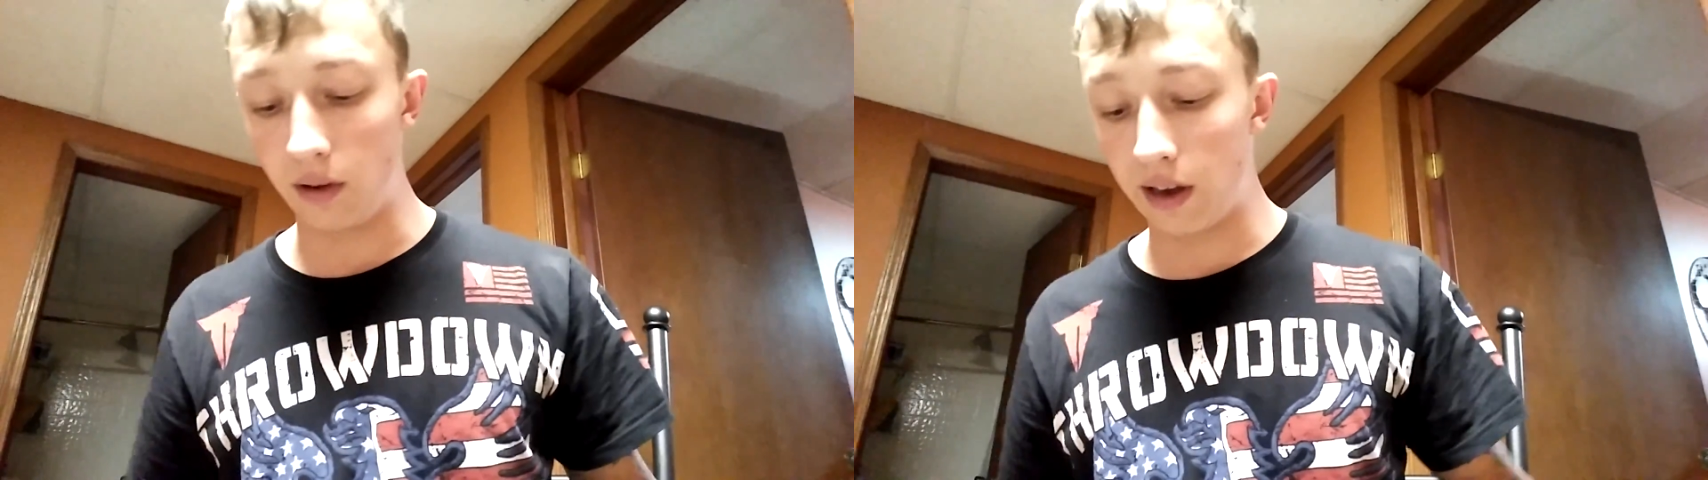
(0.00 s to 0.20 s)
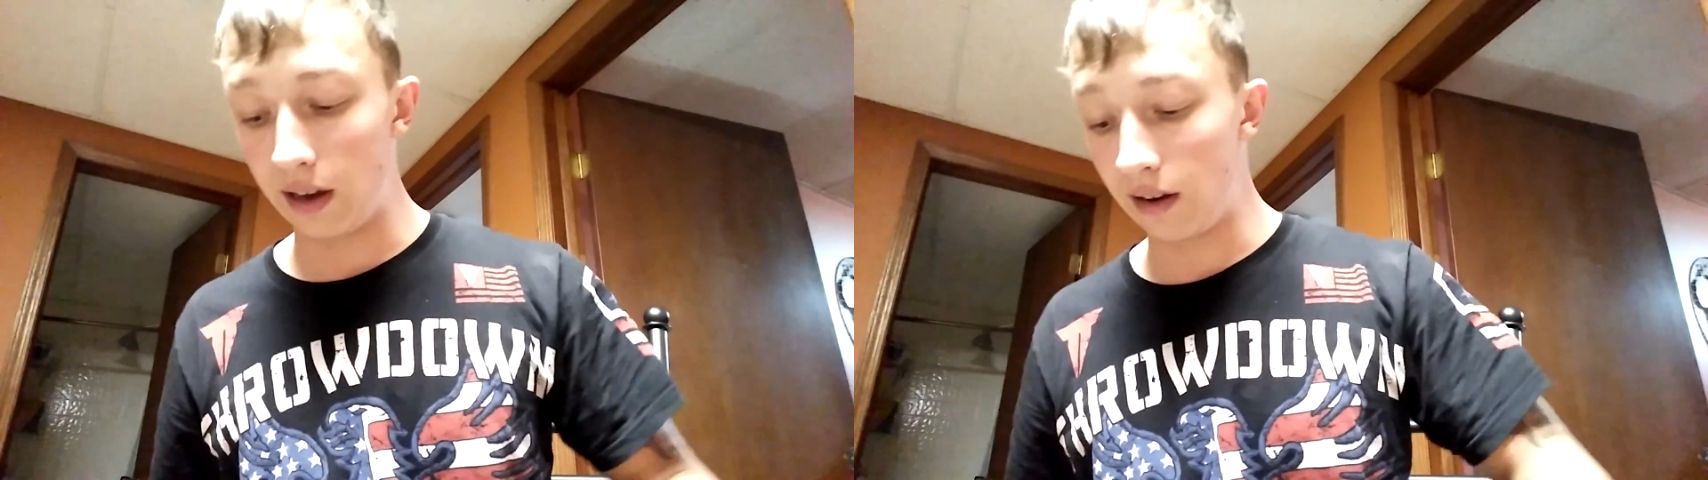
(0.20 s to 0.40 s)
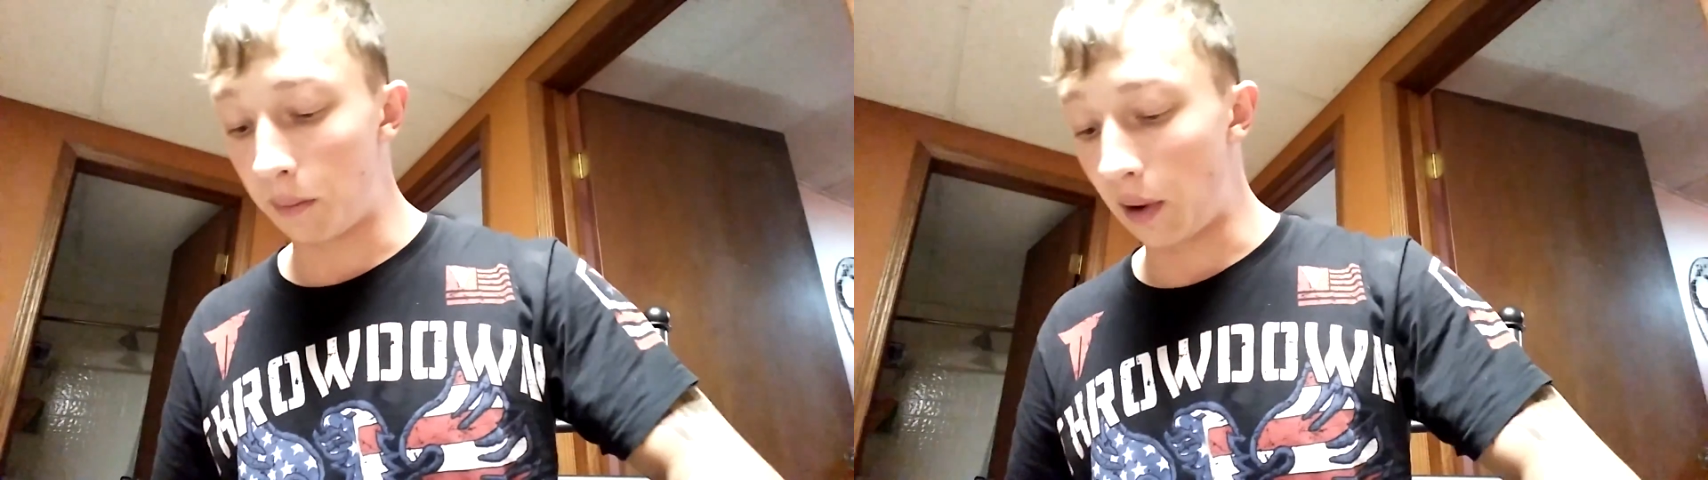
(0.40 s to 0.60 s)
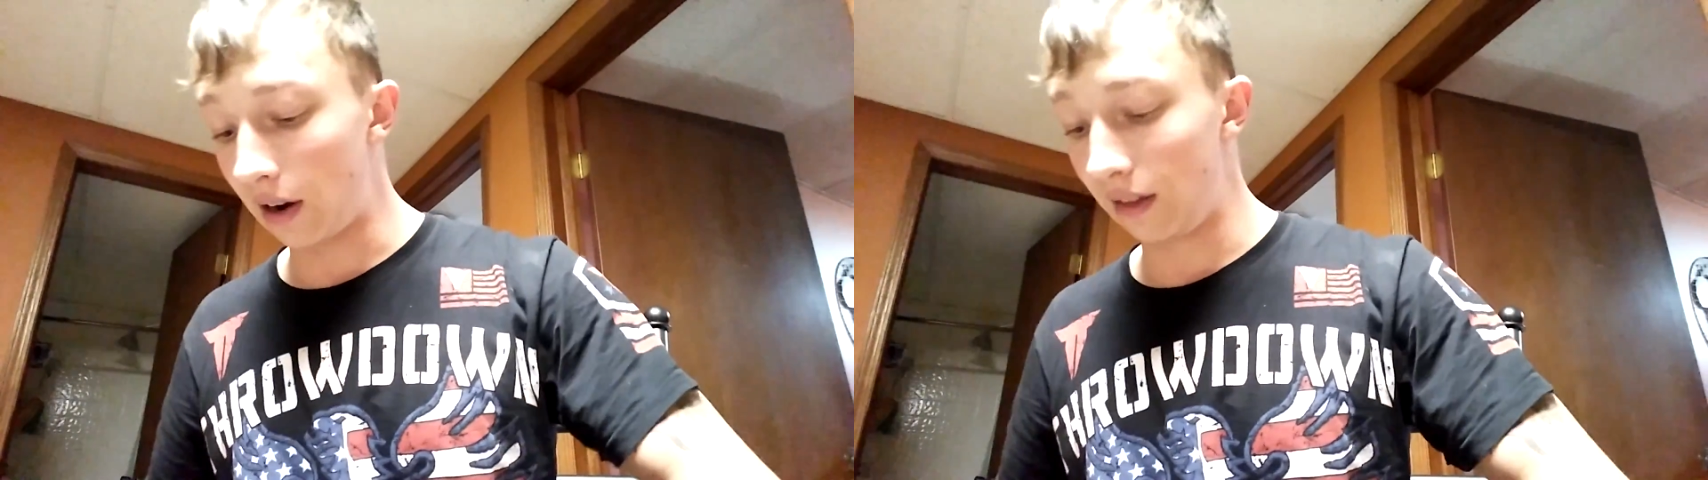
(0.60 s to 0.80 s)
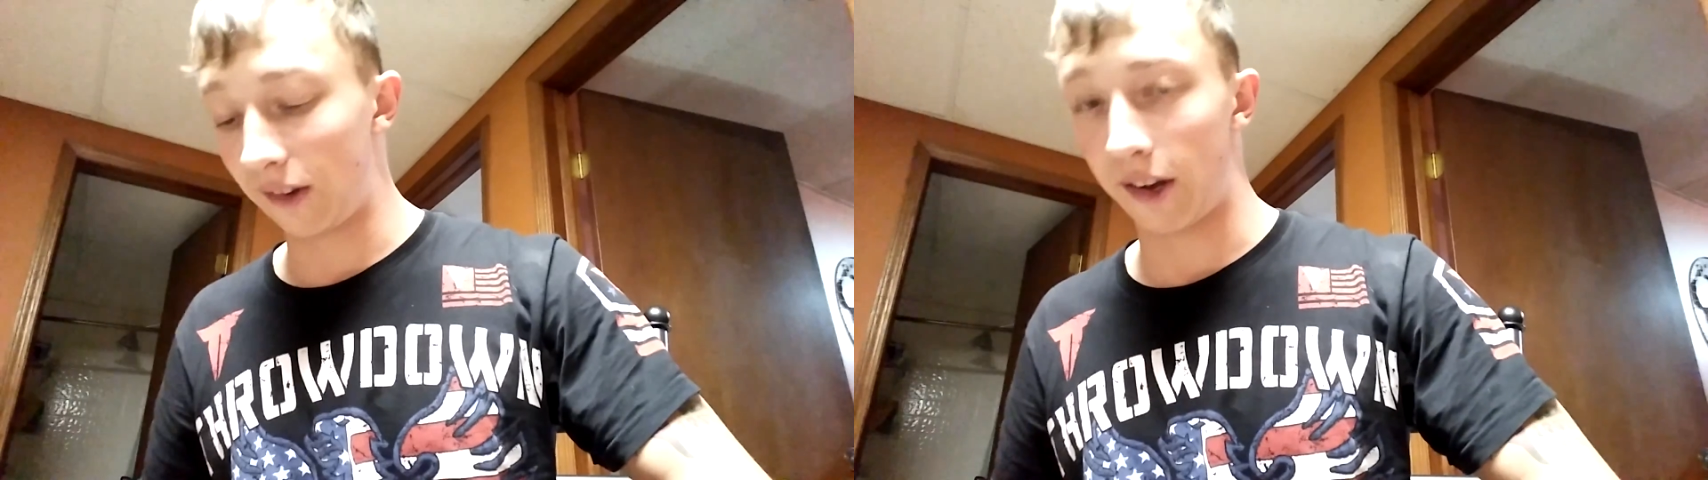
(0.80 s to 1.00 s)
looking into
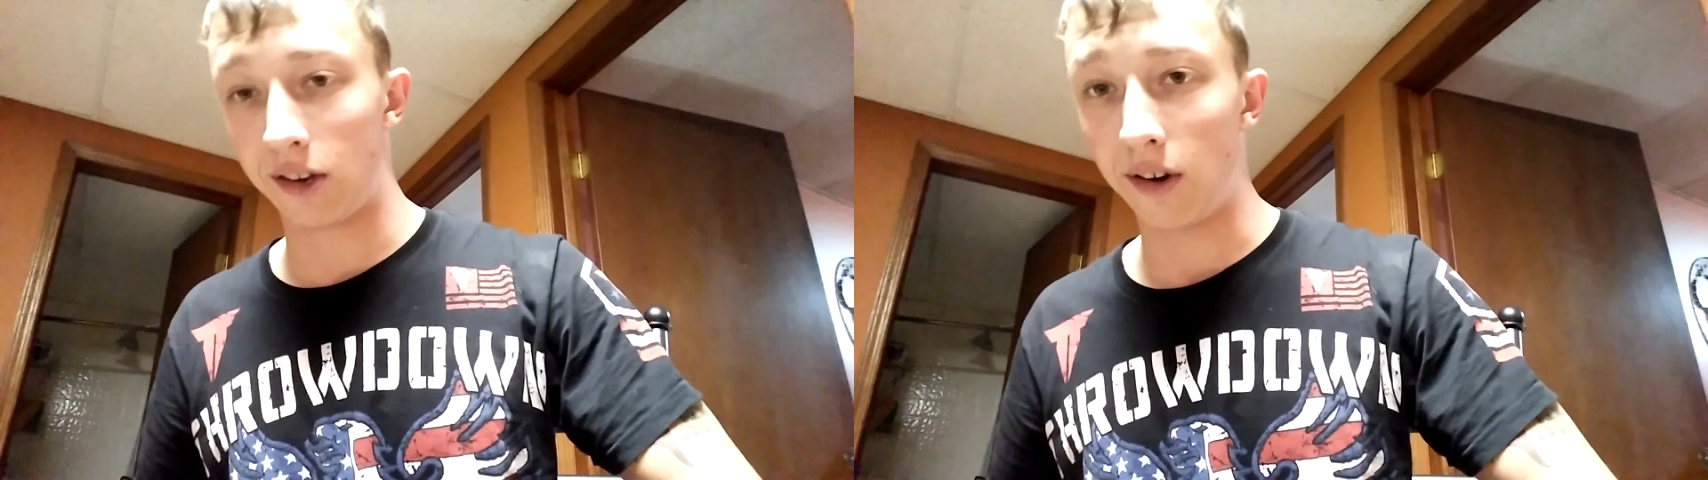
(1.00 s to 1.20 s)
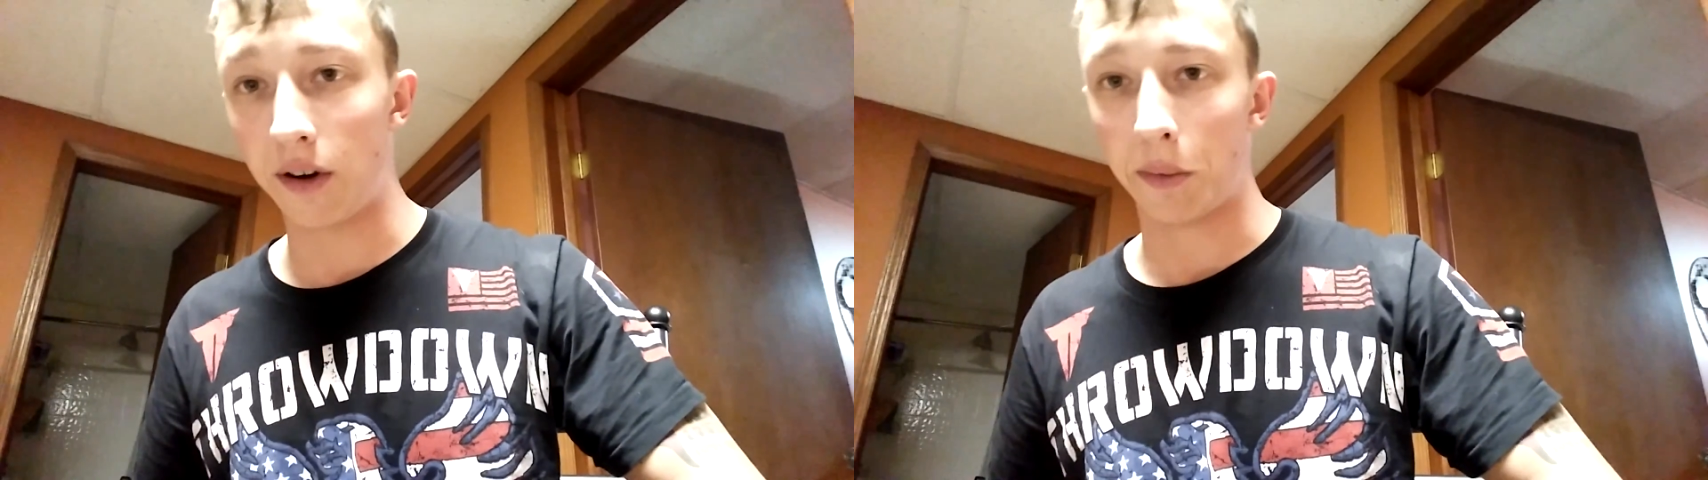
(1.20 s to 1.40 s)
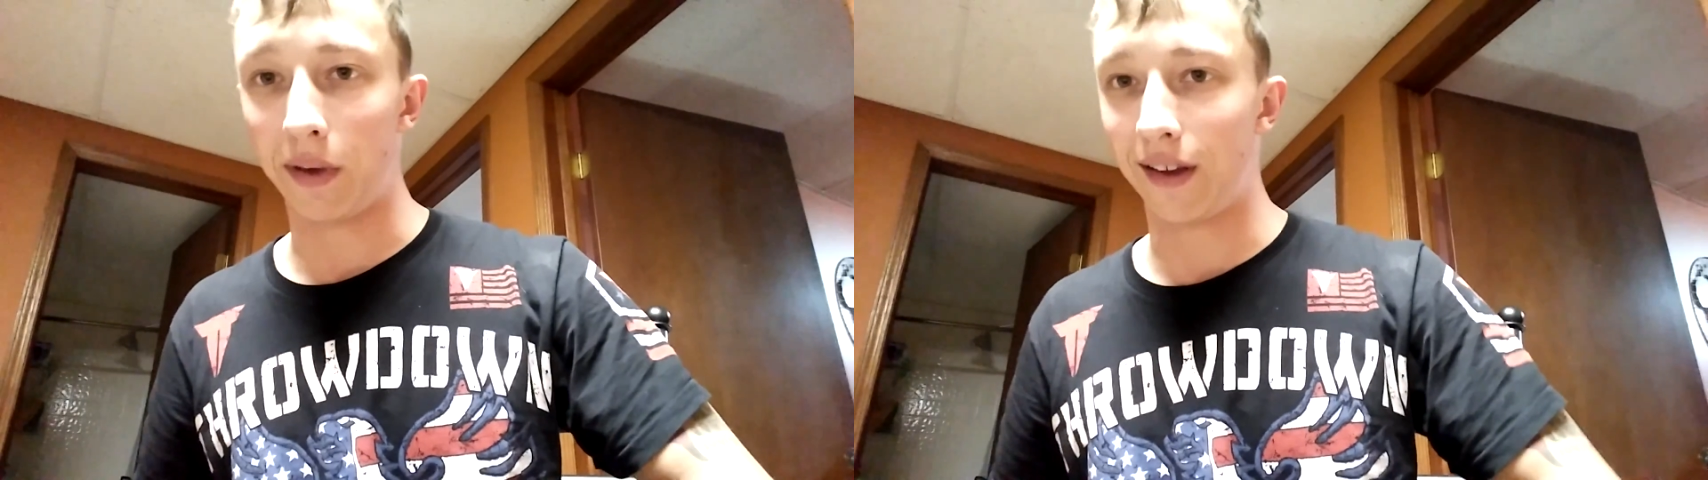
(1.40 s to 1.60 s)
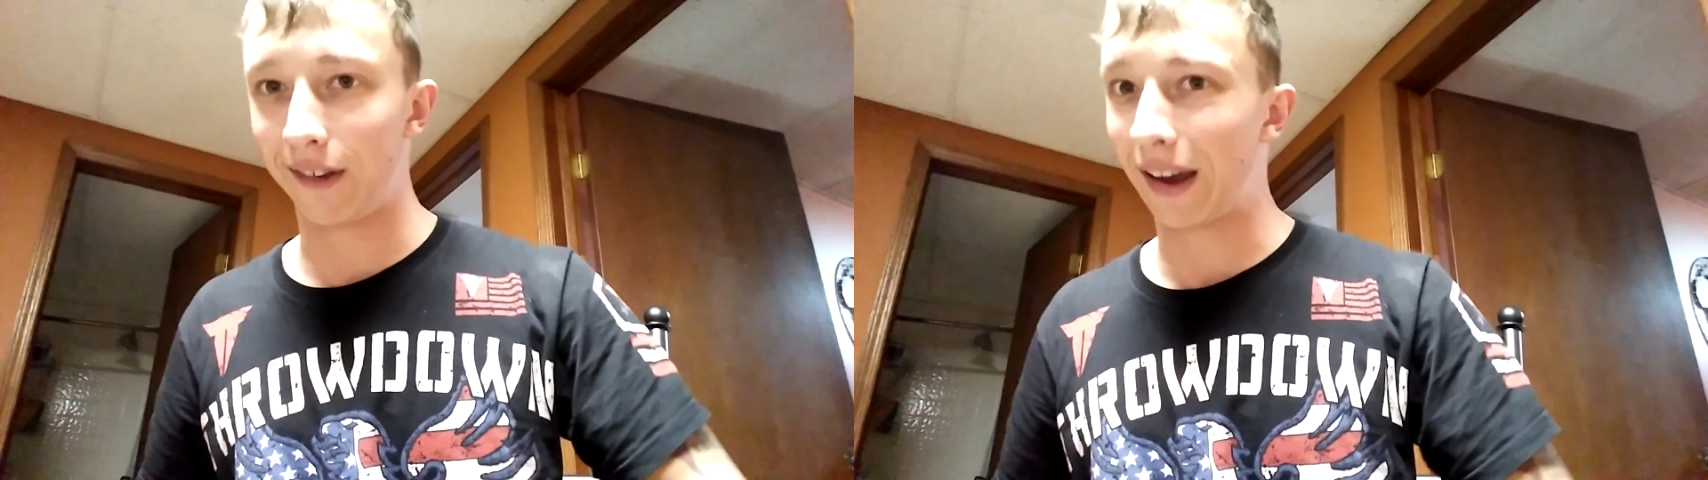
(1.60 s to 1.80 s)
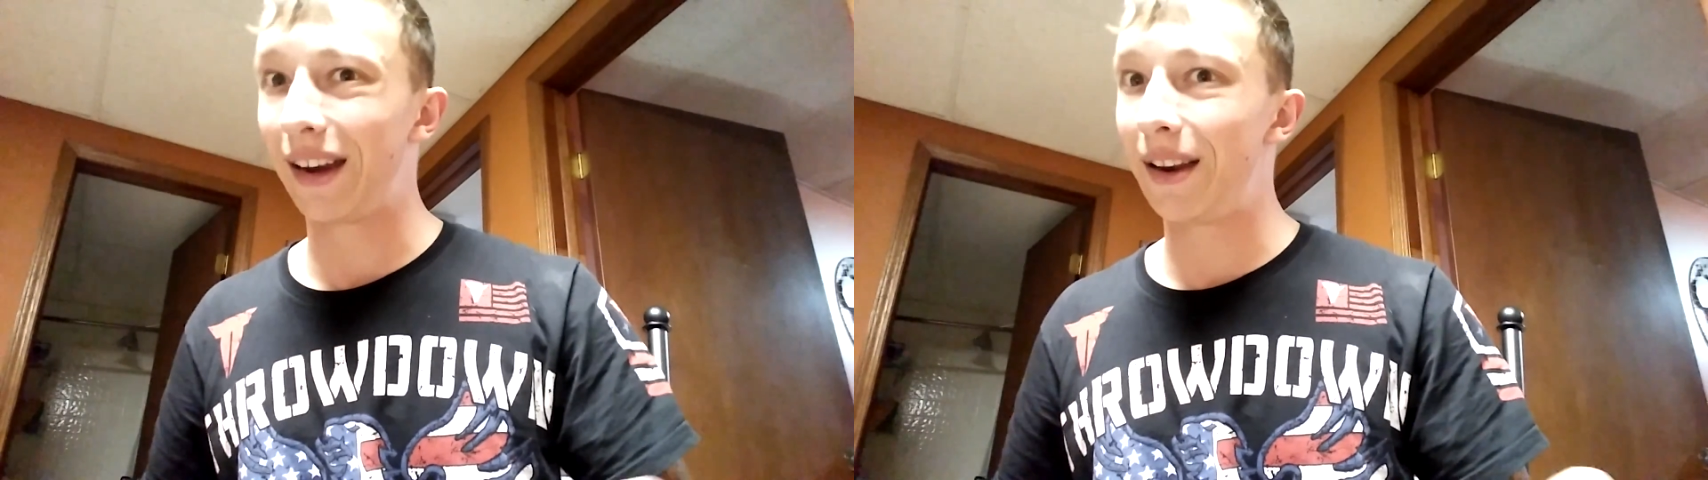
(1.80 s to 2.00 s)
buying this guitar,
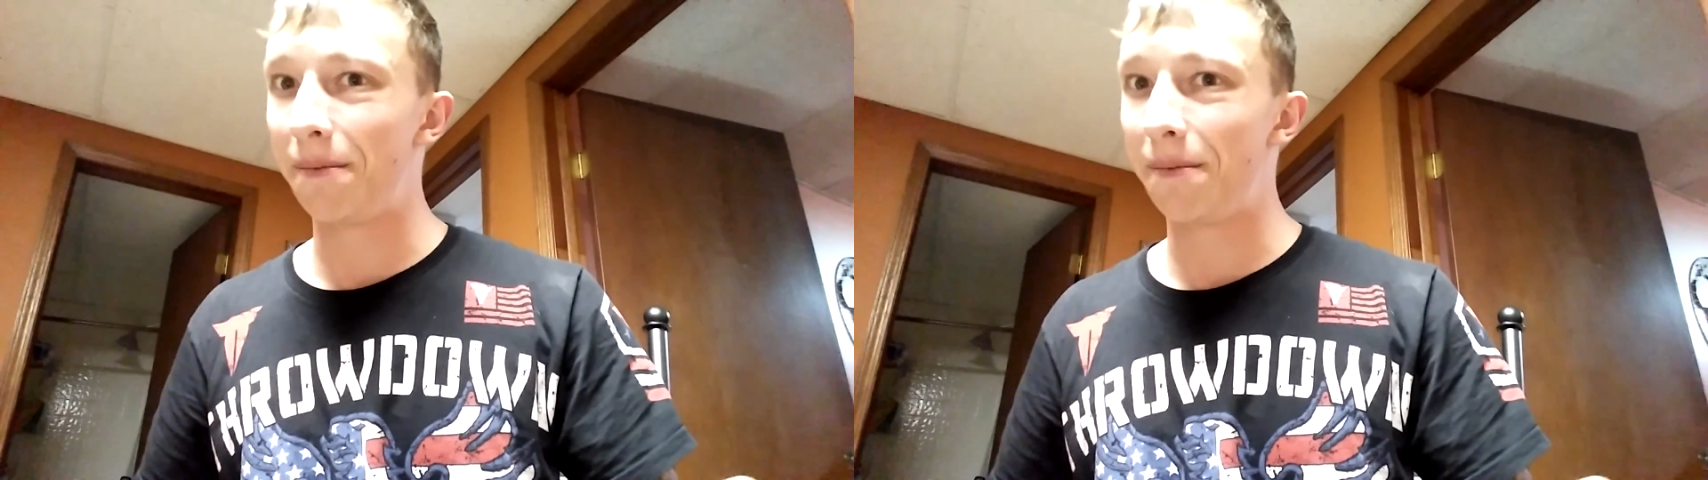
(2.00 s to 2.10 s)
because I